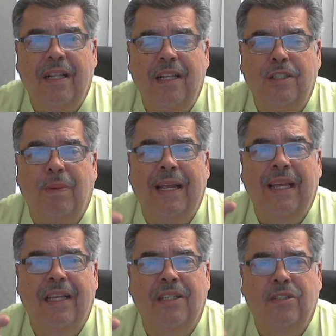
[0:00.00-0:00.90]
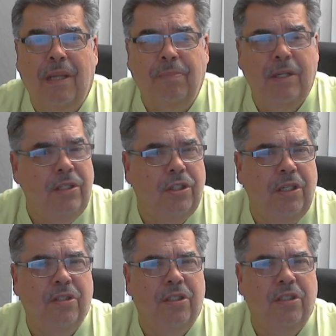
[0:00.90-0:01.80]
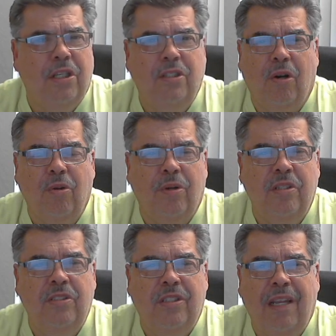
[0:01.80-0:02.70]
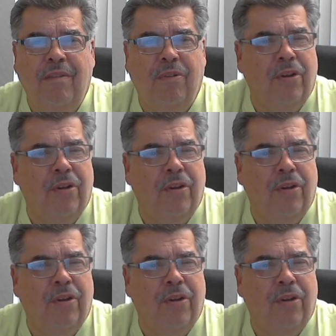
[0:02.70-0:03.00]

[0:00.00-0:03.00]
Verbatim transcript: is by accepting Jesus as our Lord and Savior.